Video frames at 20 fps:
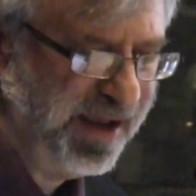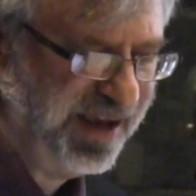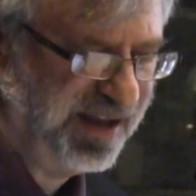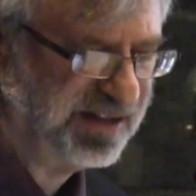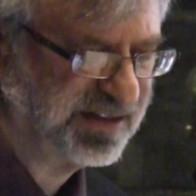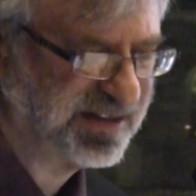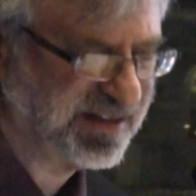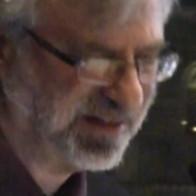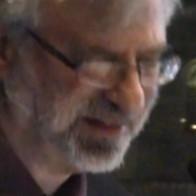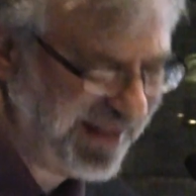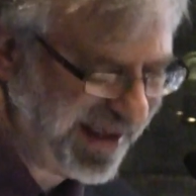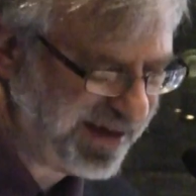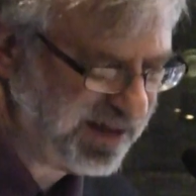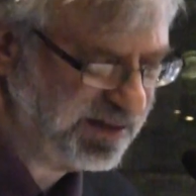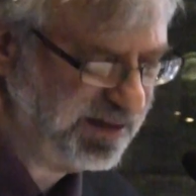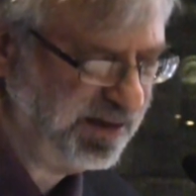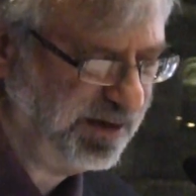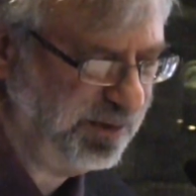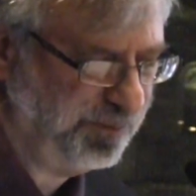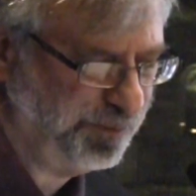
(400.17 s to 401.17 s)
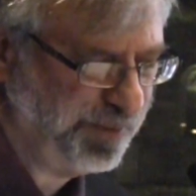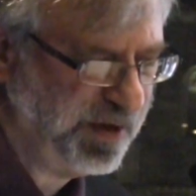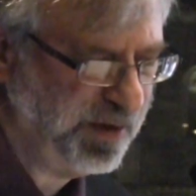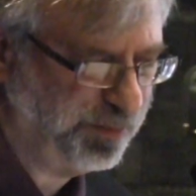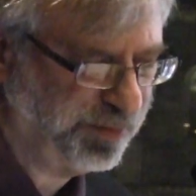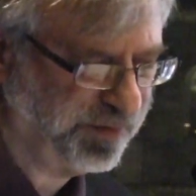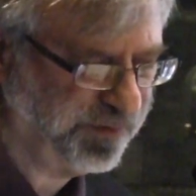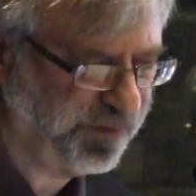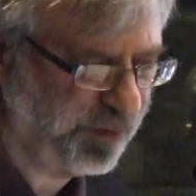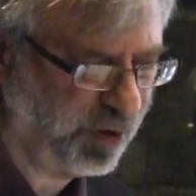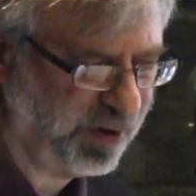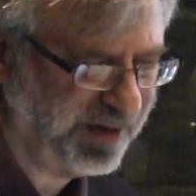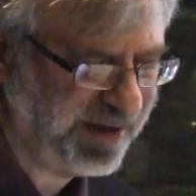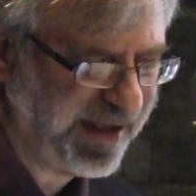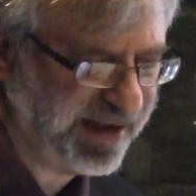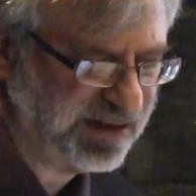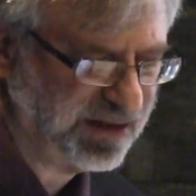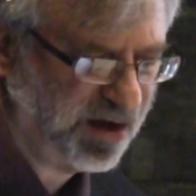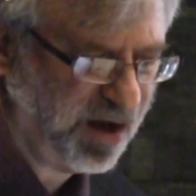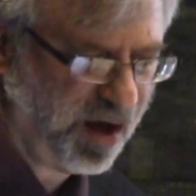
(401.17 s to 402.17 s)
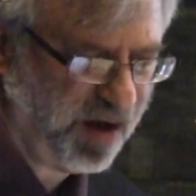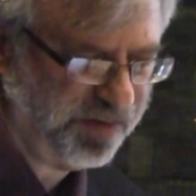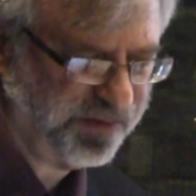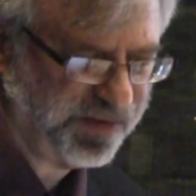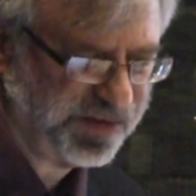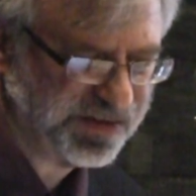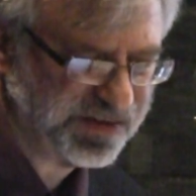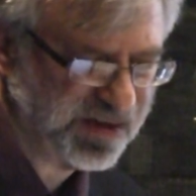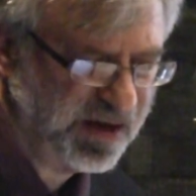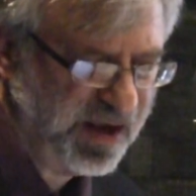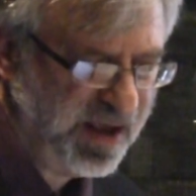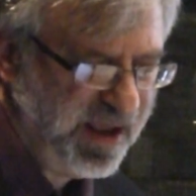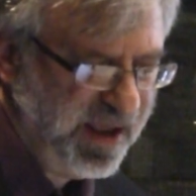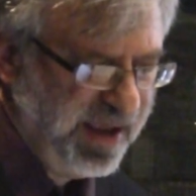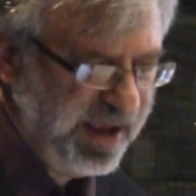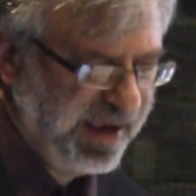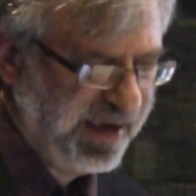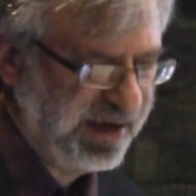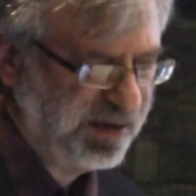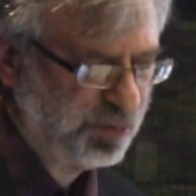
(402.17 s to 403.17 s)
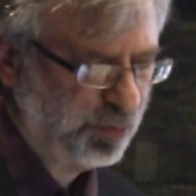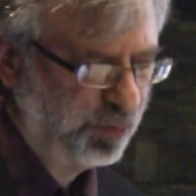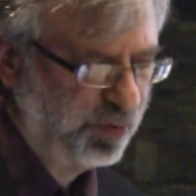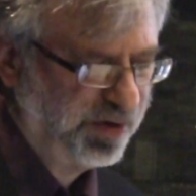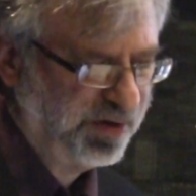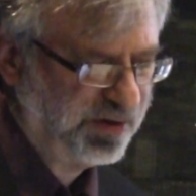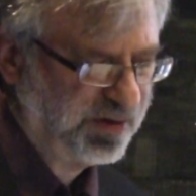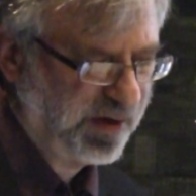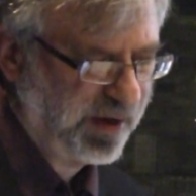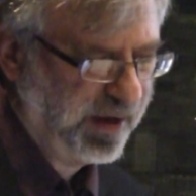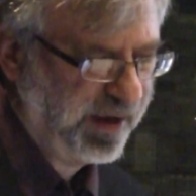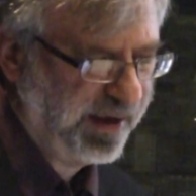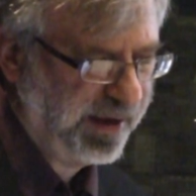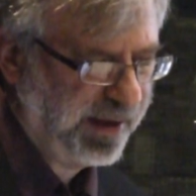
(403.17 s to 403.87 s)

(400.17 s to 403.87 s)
in selecting people for elected office. It would